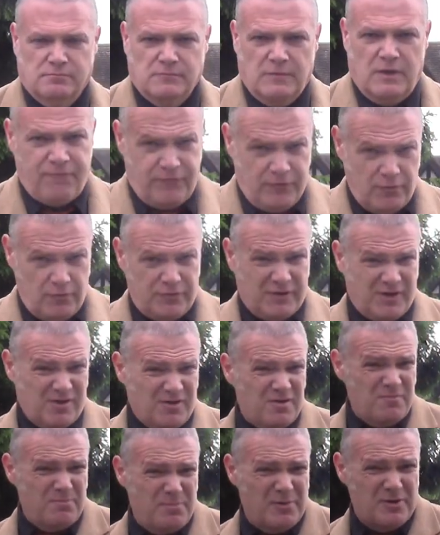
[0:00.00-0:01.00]
If you're the
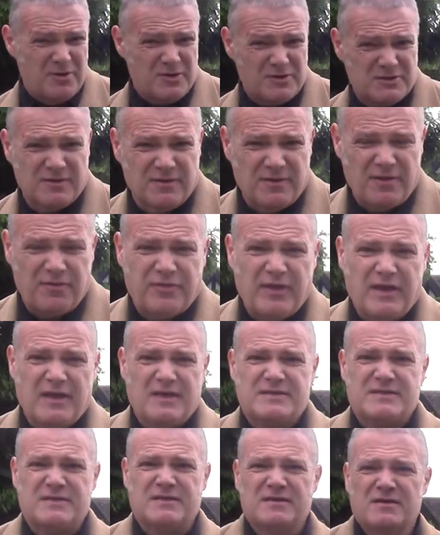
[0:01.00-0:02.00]
kind of person that
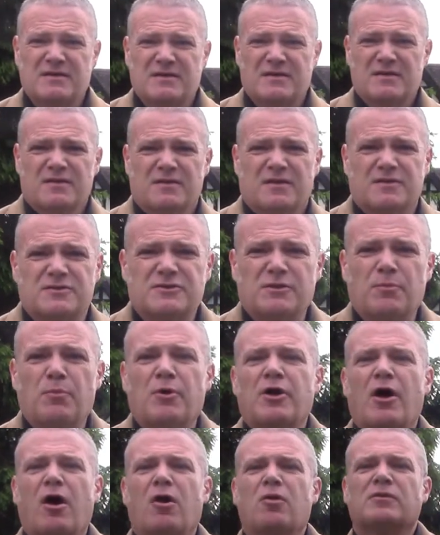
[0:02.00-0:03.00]
thinks that
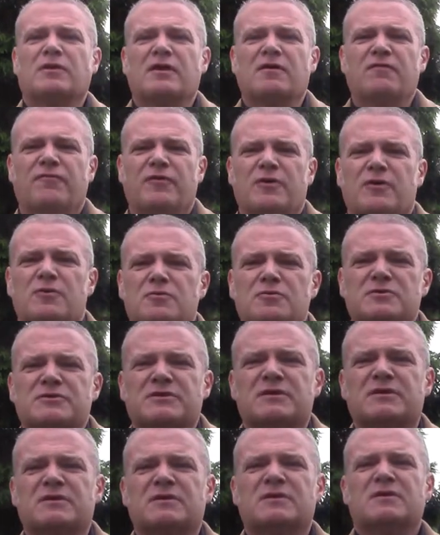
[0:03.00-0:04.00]
someone holding
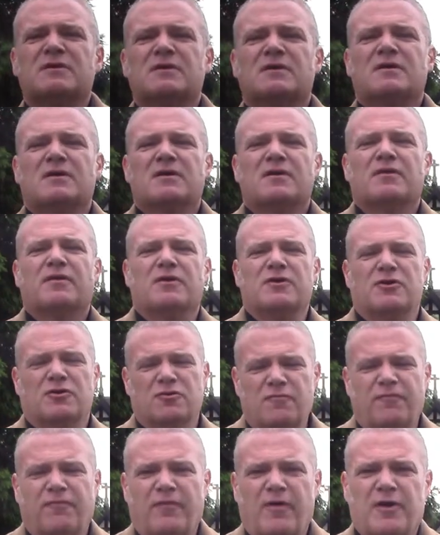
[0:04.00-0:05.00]
views that
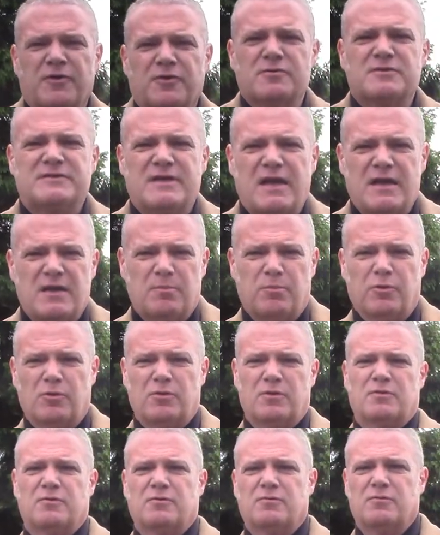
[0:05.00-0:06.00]
you find untenable
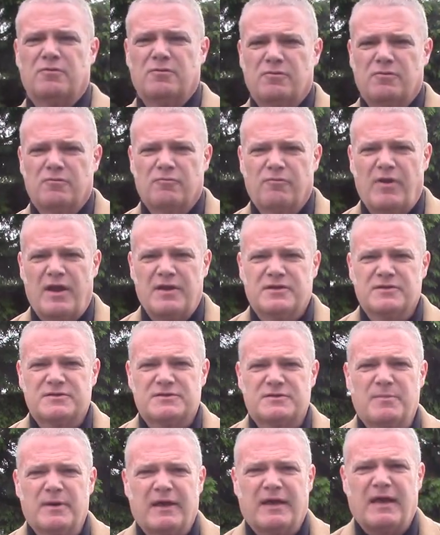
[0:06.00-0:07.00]
renders
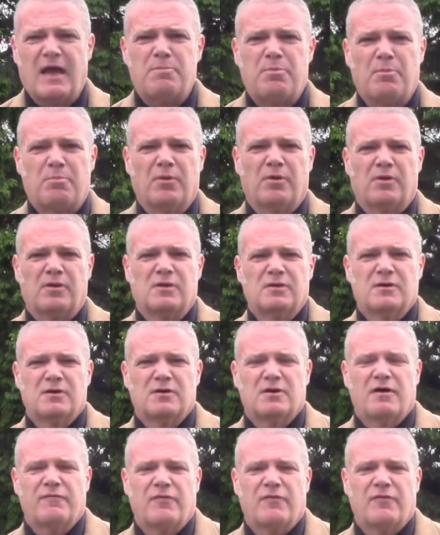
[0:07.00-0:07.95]
them incapable of